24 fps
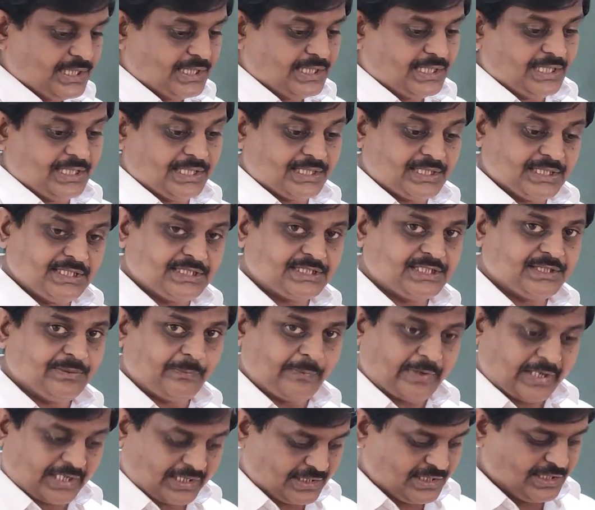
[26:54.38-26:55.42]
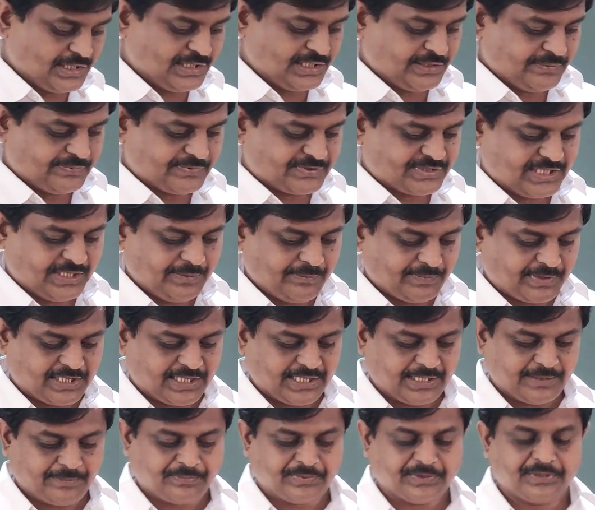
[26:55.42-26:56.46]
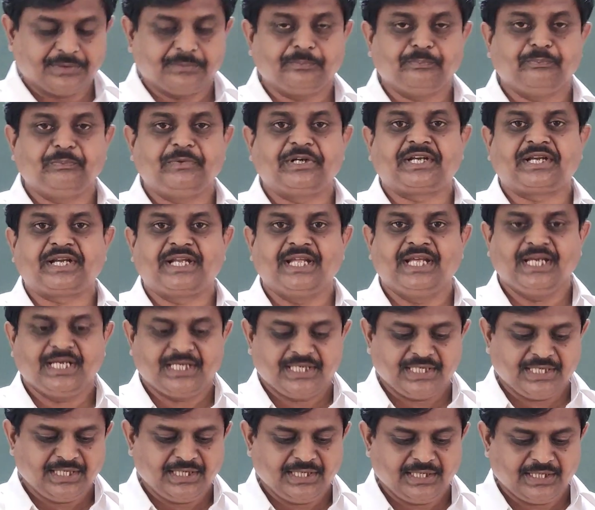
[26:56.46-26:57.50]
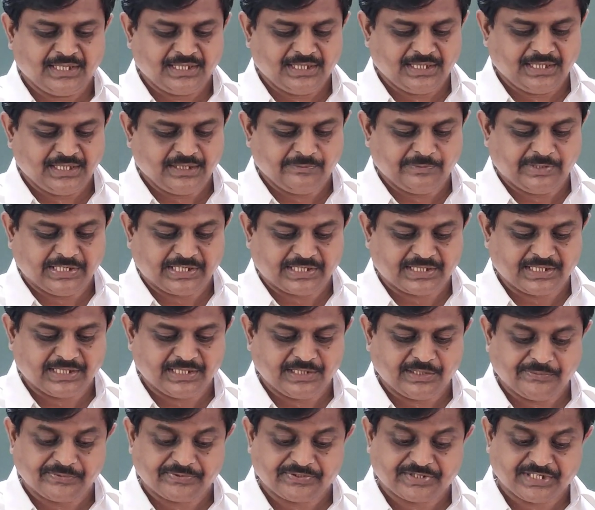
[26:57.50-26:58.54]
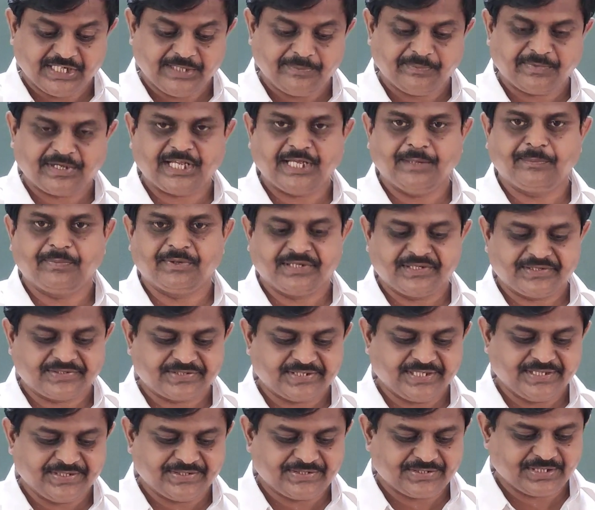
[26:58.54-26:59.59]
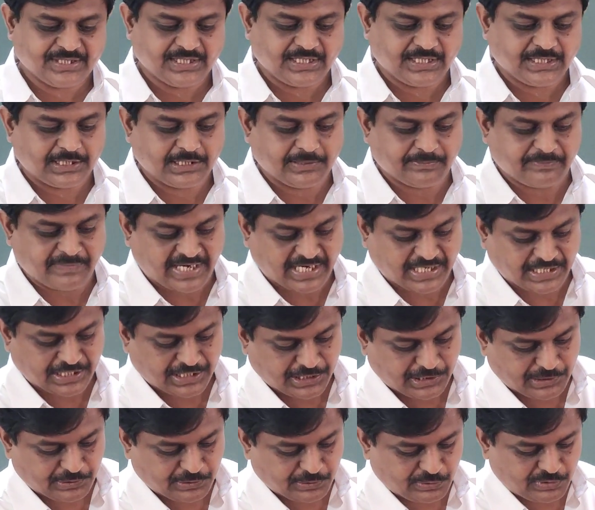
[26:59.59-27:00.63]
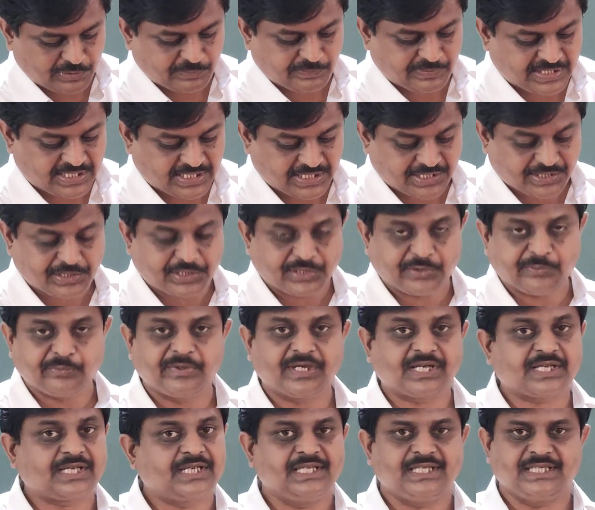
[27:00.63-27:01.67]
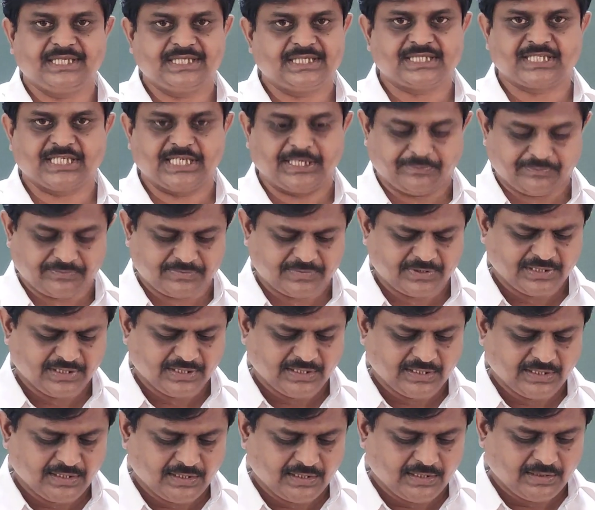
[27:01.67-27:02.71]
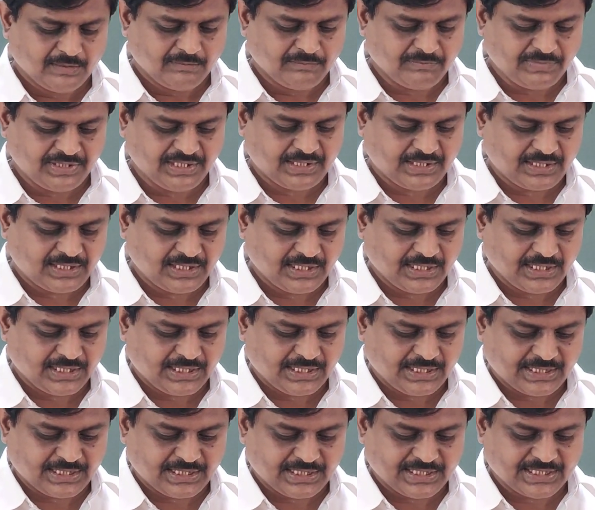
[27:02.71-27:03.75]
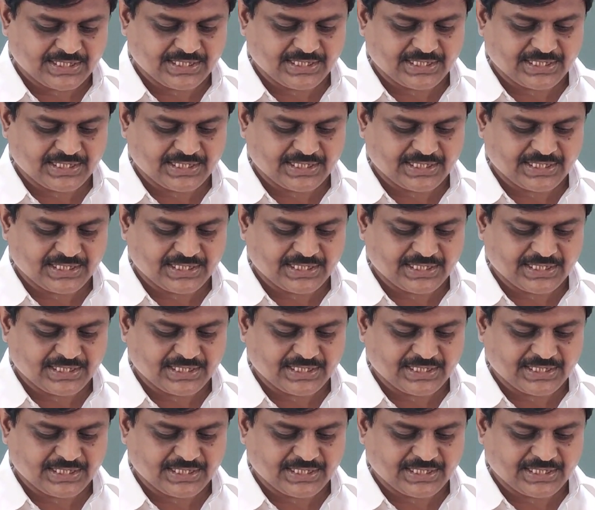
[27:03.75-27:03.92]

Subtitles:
it is a vector of same type, but taken in vector of same type in the sense the magnitude part of vector is same, but it is